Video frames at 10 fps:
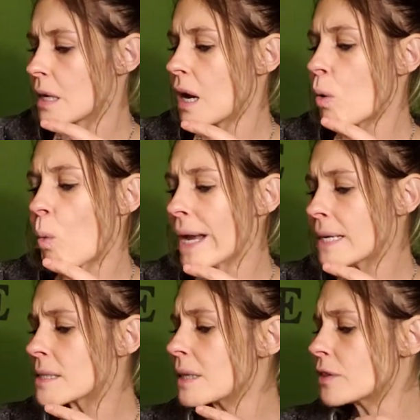A weight
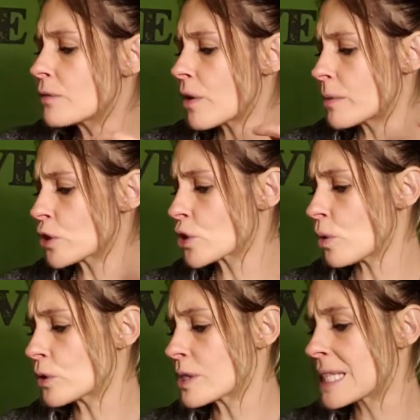is lifted from your
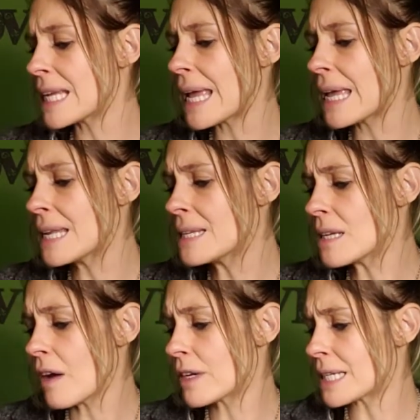shoulders, the end
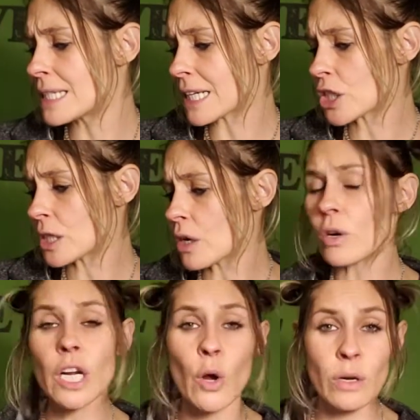of an addiction or
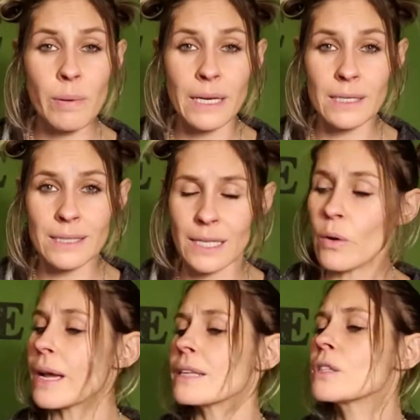codependency.
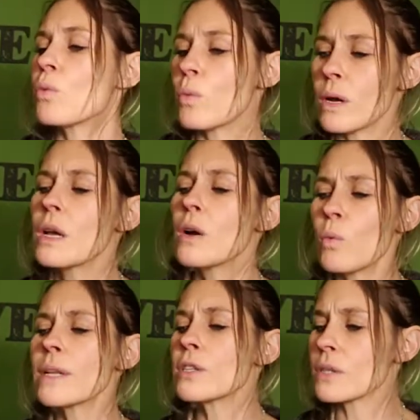Okay, so
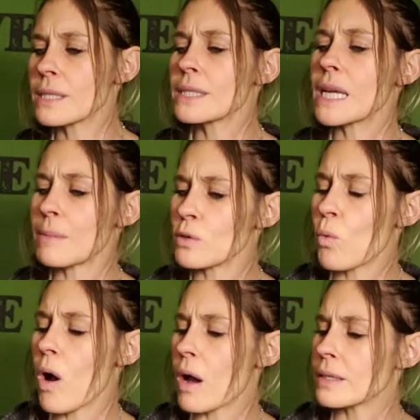winter is the same as
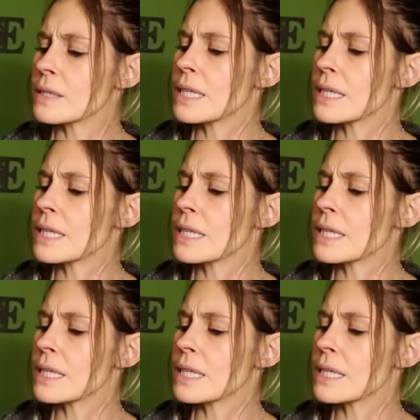wands.